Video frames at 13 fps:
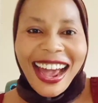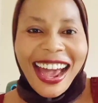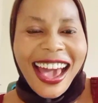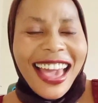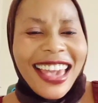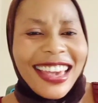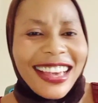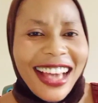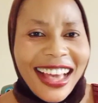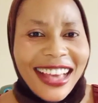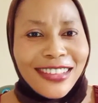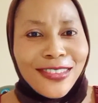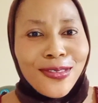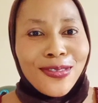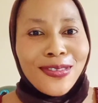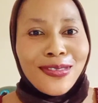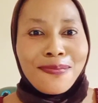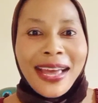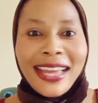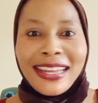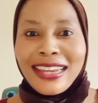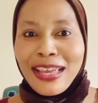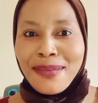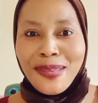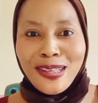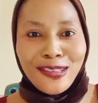Hi guys, my
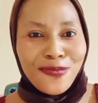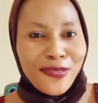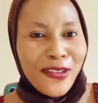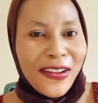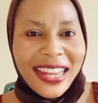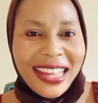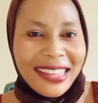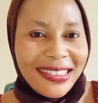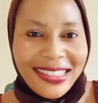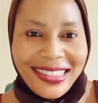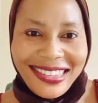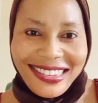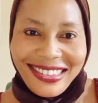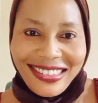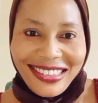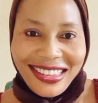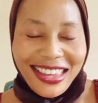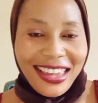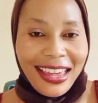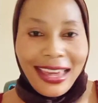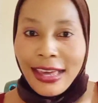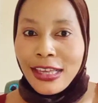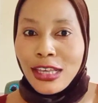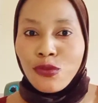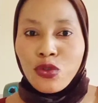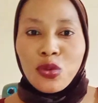name is Flawlessly.
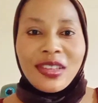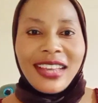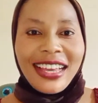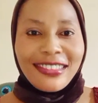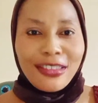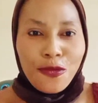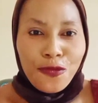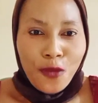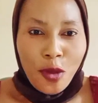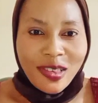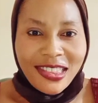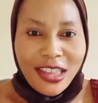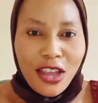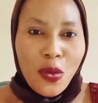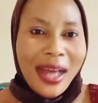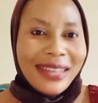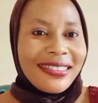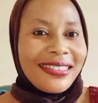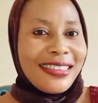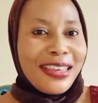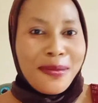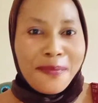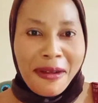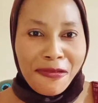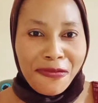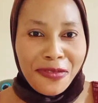If today is the first day you are seeing
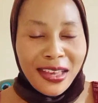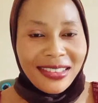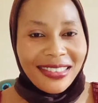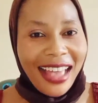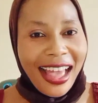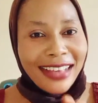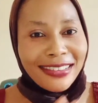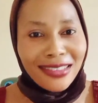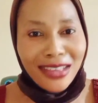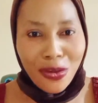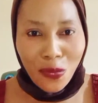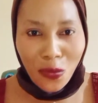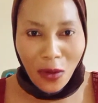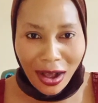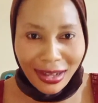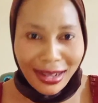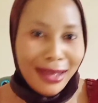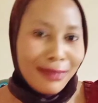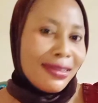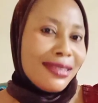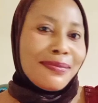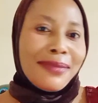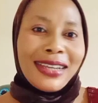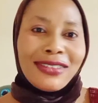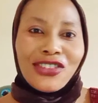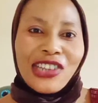my face, I say welcome to
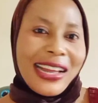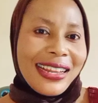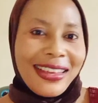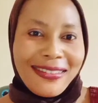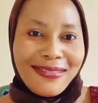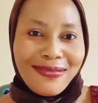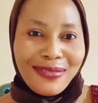my channel.